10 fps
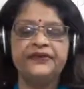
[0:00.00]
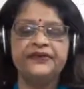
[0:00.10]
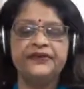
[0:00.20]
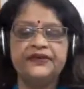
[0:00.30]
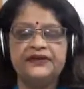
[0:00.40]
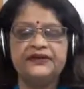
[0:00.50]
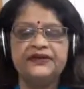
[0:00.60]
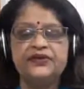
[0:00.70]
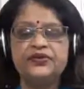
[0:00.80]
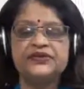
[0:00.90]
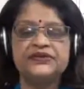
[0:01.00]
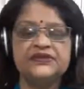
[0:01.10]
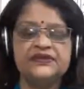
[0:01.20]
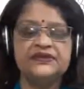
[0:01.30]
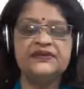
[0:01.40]
He looks
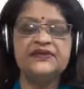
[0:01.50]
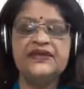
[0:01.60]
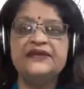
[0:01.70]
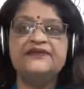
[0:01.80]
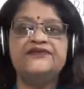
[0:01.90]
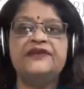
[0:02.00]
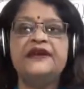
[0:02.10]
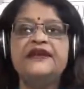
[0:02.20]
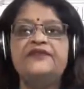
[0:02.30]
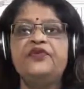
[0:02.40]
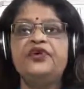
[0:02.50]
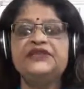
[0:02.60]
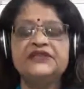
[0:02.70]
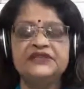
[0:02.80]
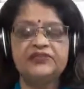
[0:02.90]
in a very refined voice.
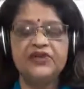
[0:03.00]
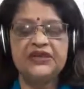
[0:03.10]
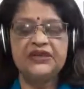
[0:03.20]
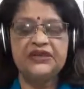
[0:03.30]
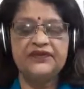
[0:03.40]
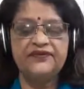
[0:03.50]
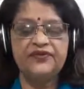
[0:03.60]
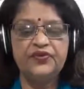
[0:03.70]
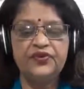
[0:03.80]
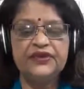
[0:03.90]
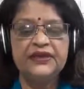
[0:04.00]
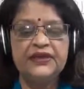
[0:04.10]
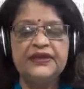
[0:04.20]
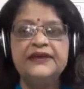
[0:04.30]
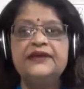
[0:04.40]
He is speaking in a phone.
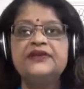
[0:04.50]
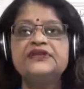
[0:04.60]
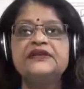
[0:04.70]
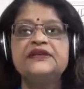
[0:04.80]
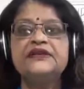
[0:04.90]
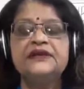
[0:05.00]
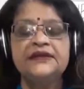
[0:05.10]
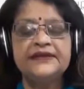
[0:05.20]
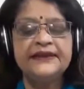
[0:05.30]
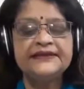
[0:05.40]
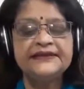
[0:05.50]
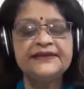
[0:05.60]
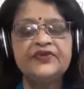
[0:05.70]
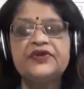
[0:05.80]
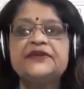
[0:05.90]
Now children, let's see
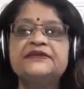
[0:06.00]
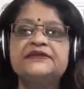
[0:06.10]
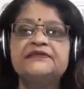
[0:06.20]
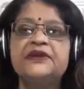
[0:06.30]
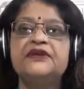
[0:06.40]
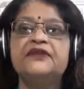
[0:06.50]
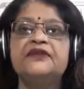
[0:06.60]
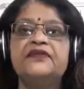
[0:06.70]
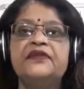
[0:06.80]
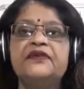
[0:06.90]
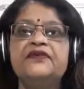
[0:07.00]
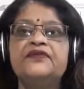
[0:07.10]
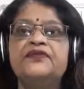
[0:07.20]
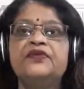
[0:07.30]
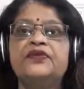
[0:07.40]
what he is speaking in the
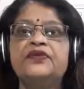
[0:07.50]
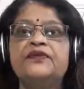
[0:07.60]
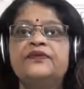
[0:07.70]
phone.